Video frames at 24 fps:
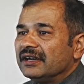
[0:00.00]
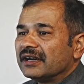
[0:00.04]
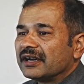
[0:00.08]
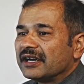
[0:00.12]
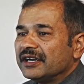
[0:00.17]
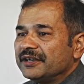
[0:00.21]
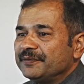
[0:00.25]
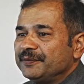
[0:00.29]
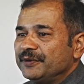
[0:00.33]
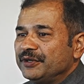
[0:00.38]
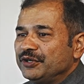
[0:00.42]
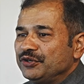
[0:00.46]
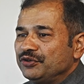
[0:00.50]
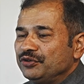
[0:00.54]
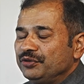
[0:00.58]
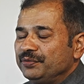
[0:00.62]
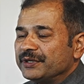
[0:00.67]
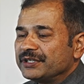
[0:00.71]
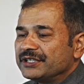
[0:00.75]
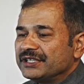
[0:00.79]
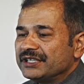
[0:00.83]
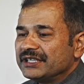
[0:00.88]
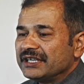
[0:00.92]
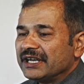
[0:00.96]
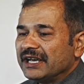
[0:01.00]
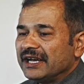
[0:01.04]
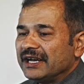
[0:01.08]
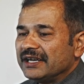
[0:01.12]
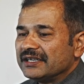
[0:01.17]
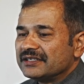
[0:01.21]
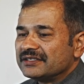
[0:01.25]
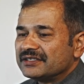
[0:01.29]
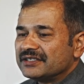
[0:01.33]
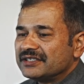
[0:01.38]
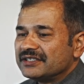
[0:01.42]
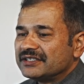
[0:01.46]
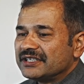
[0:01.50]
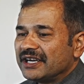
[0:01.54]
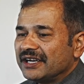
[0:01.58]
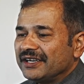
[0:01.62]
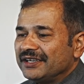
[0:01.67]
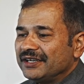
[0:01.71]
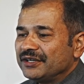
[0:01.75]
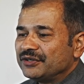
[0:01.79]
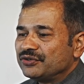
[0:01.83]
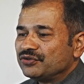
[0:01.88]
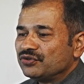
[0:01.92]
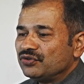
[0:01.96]
Kathmandu University has
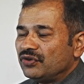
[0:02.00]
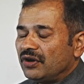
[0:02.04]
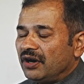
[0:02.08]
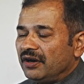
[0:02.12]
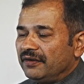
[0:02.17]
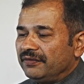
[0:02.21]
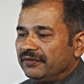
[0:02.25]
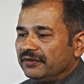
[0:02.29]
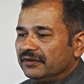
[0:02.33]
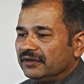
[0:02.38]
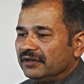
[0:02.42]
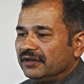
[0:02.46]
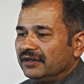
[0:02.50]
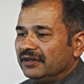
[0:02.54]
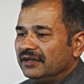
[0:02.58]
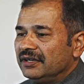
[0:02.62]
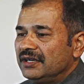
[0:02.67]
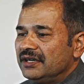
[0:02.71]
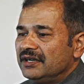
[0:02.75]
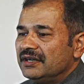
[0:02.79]
decided to offer